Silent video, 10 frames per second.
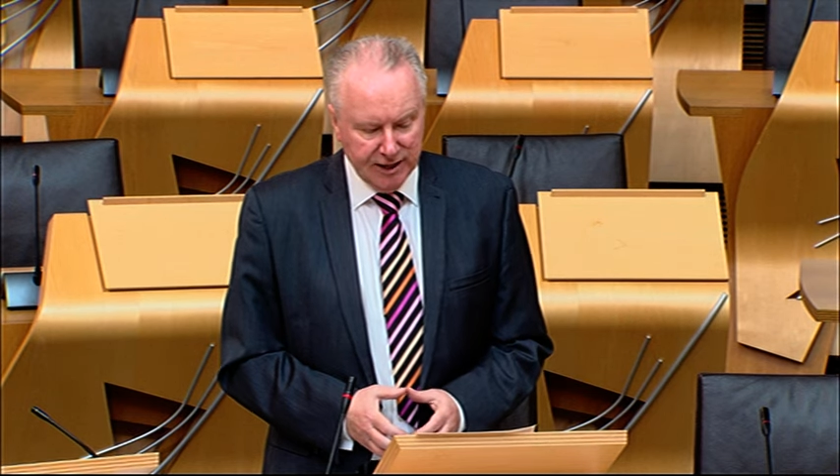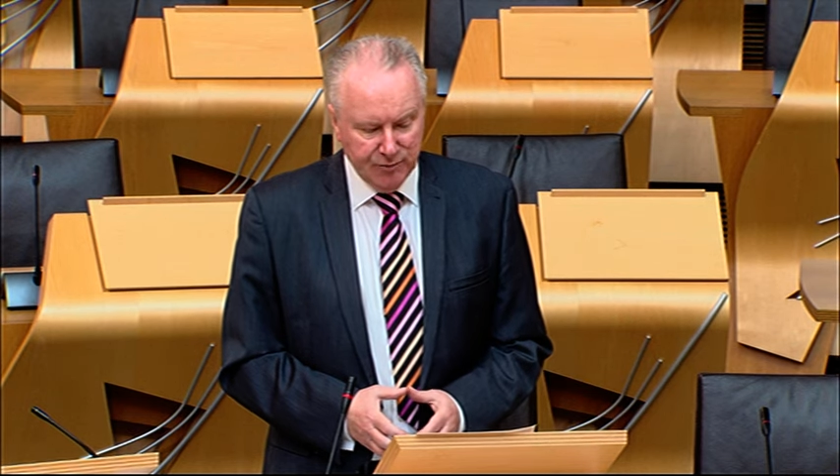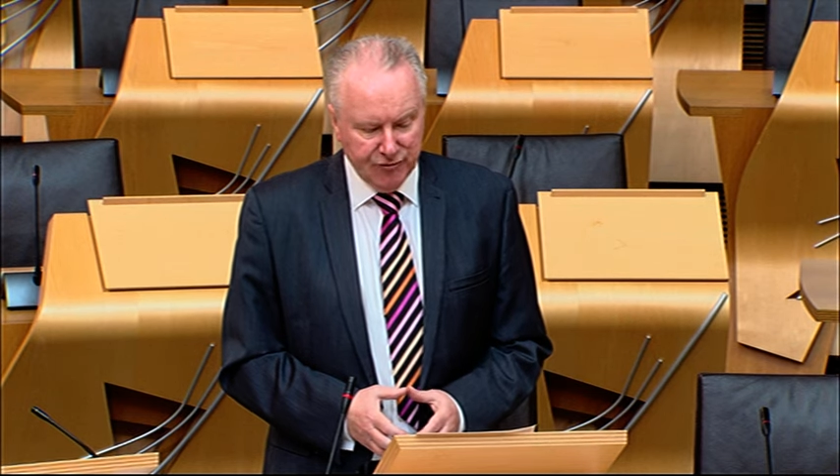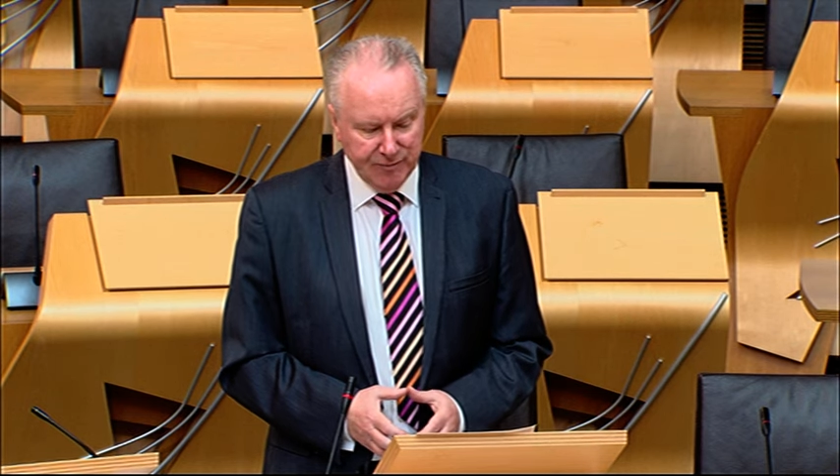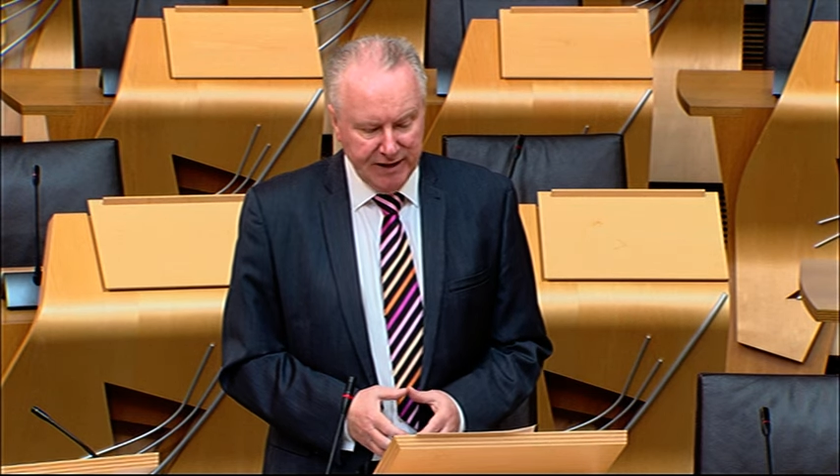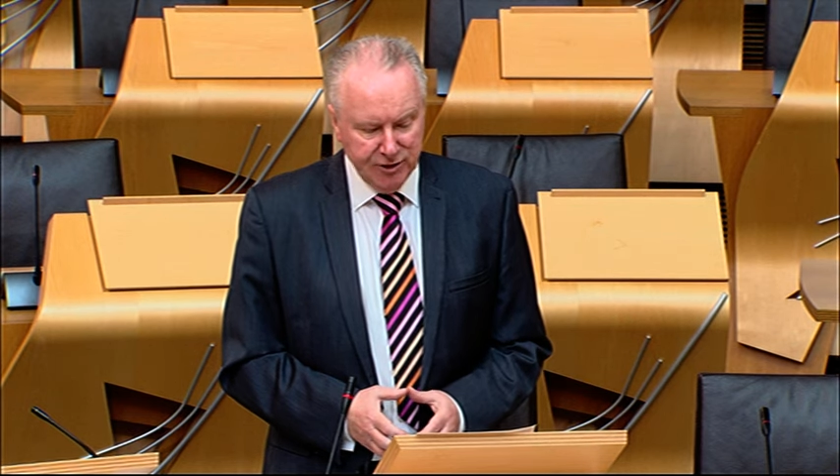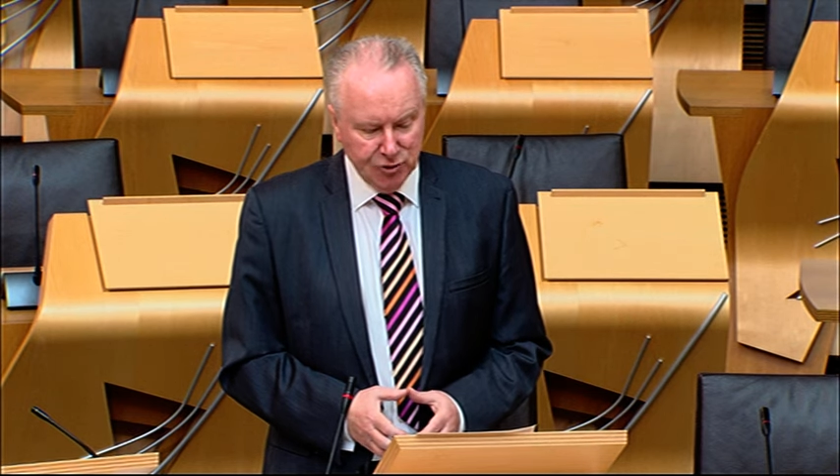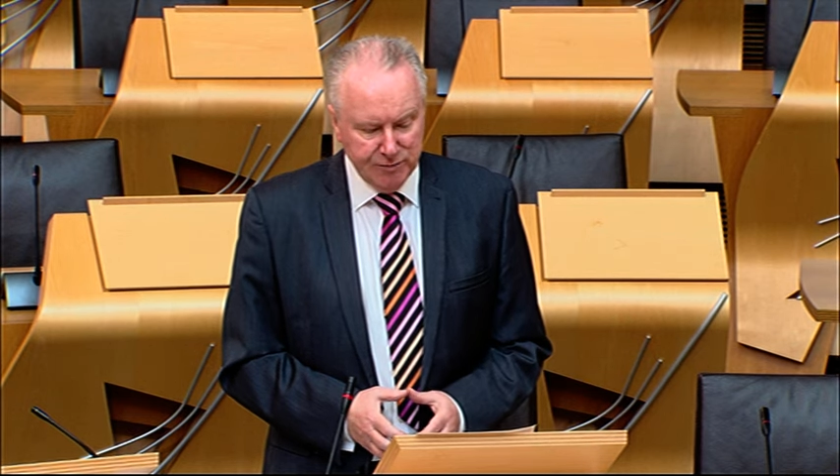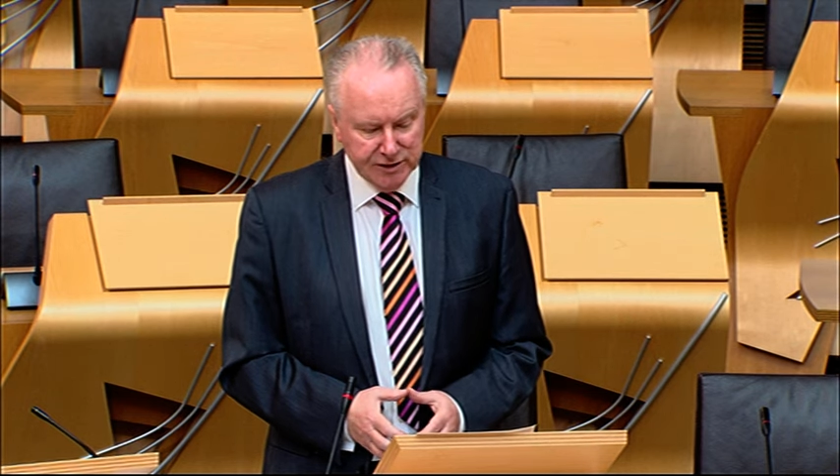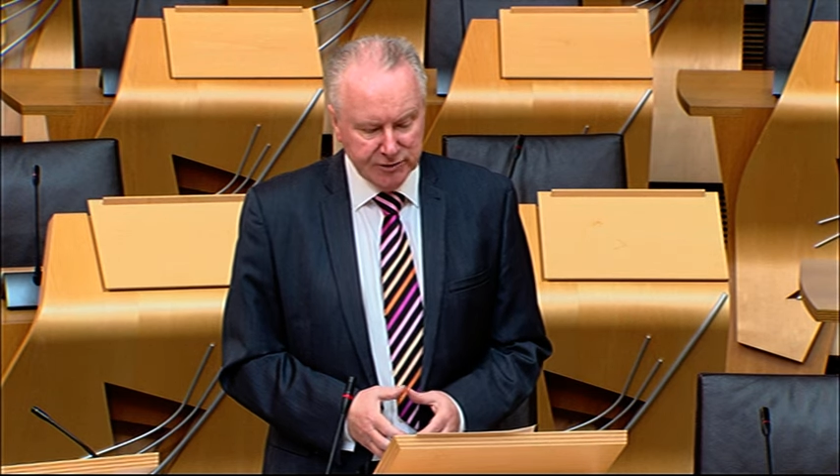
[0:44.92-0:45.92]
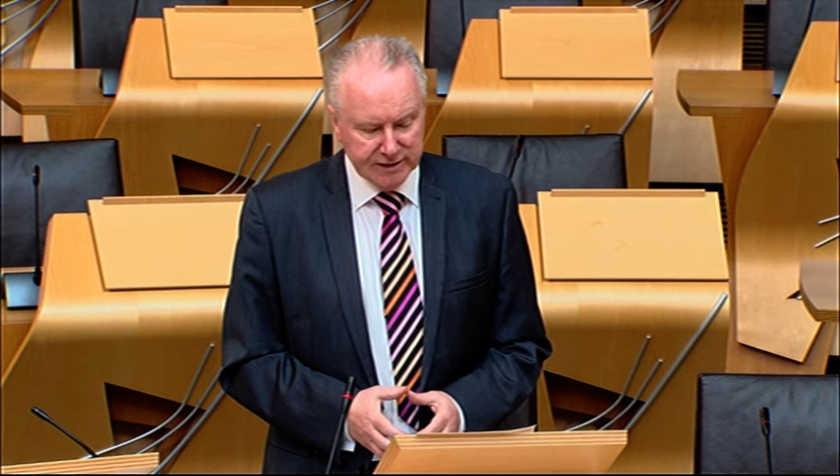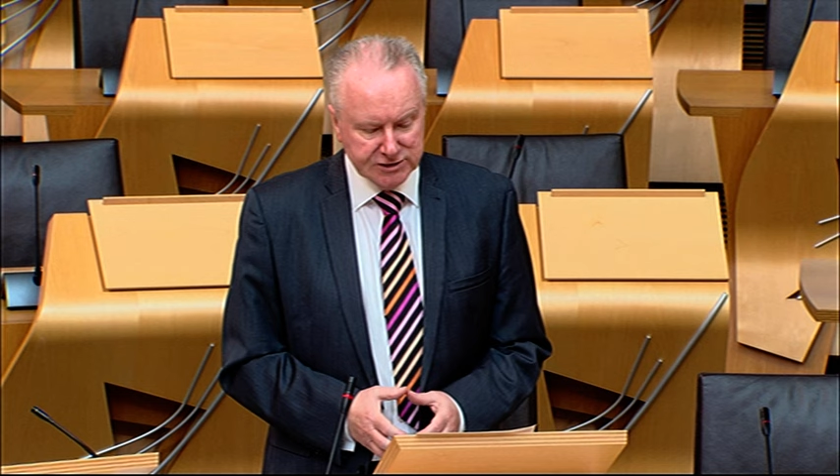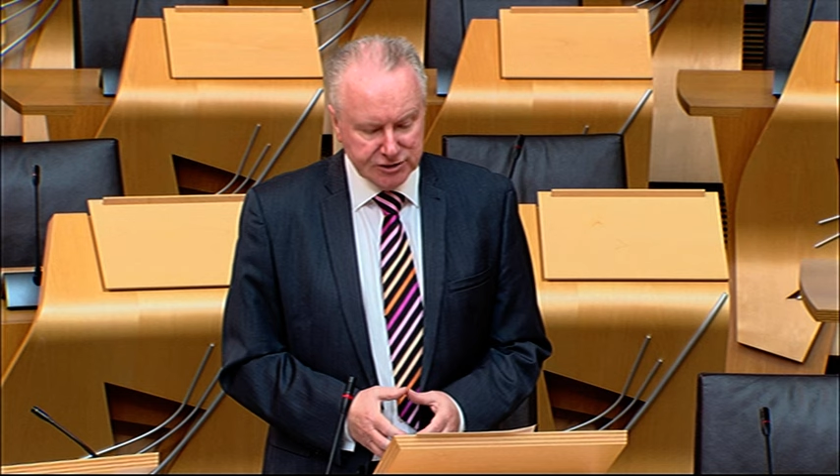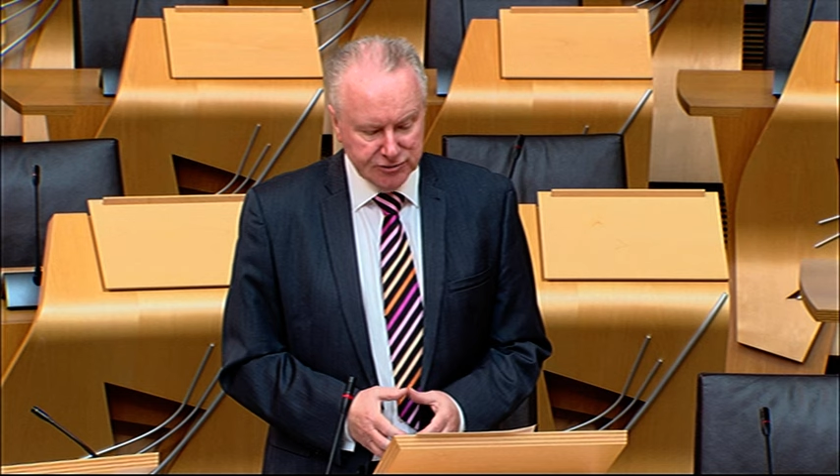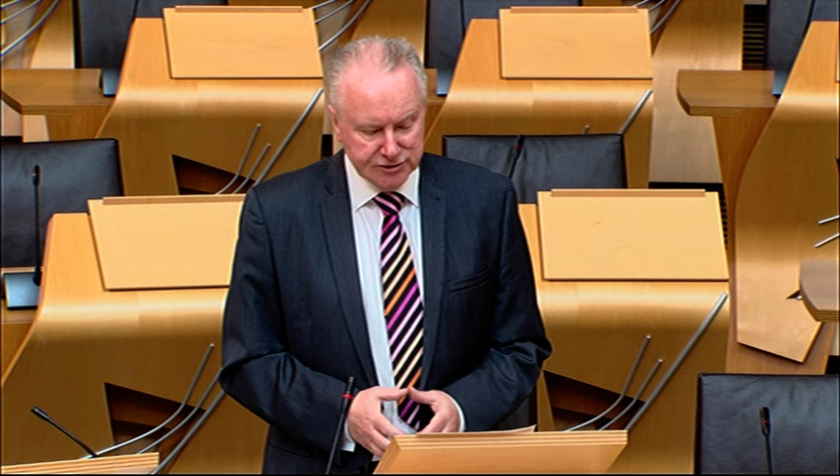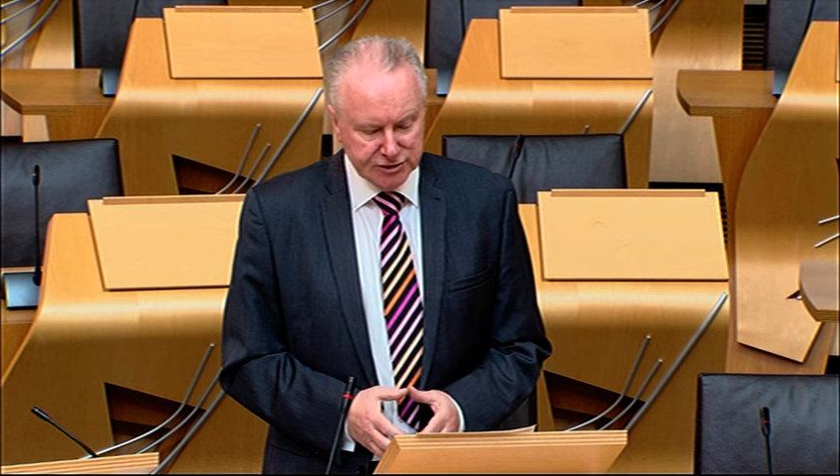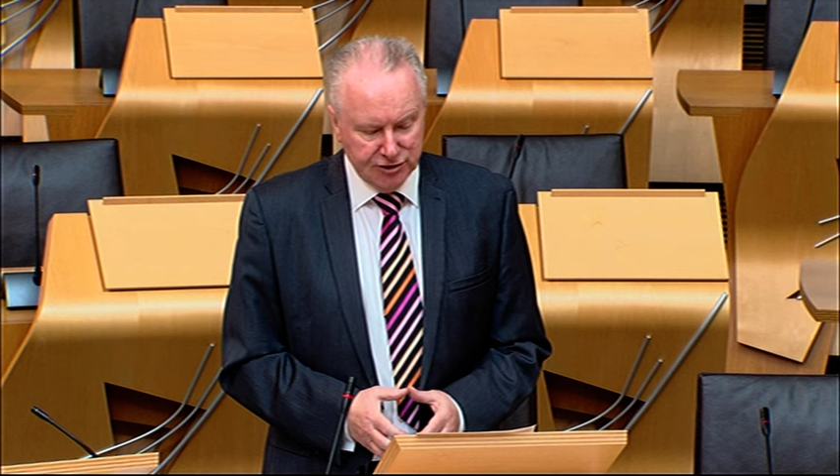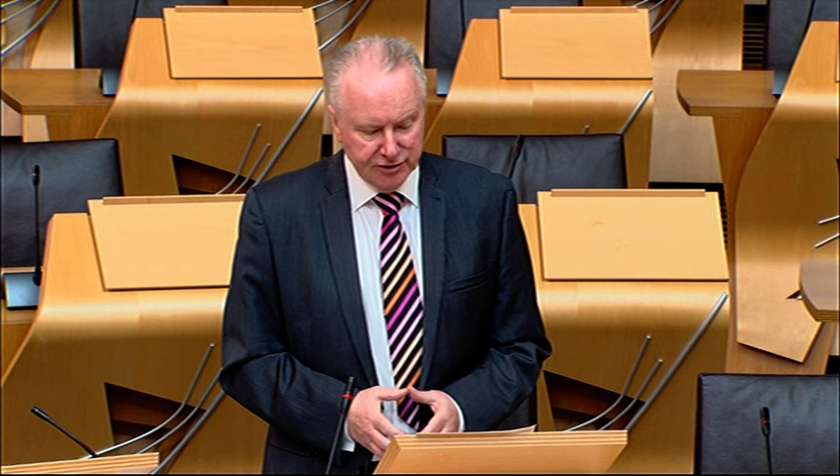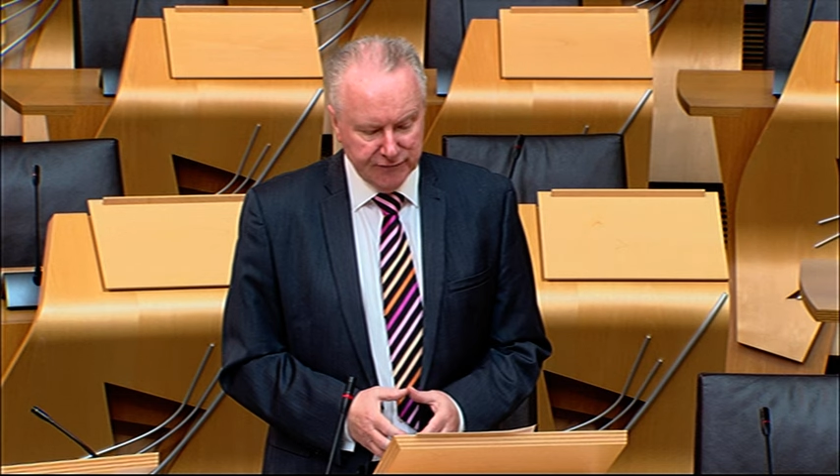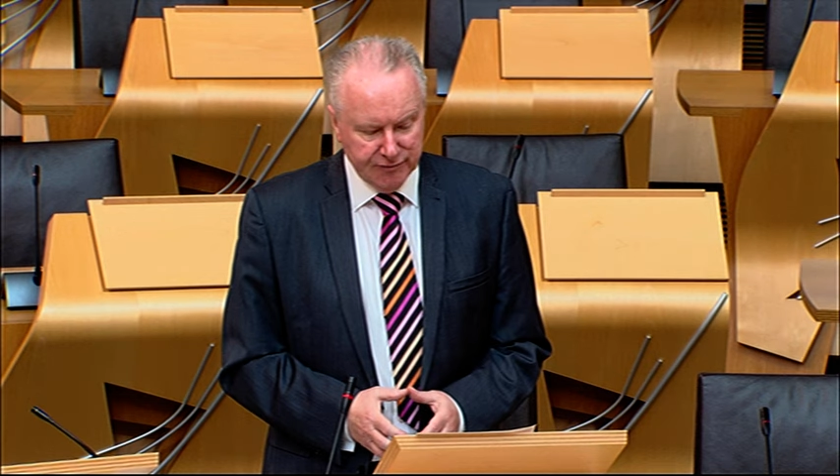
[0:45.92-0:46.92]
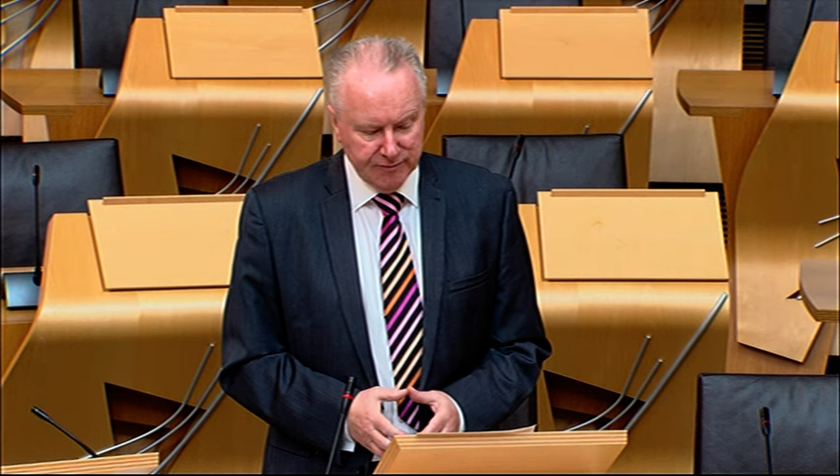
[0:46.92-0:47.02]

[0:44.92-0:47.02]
it would remain open to exclude Scotland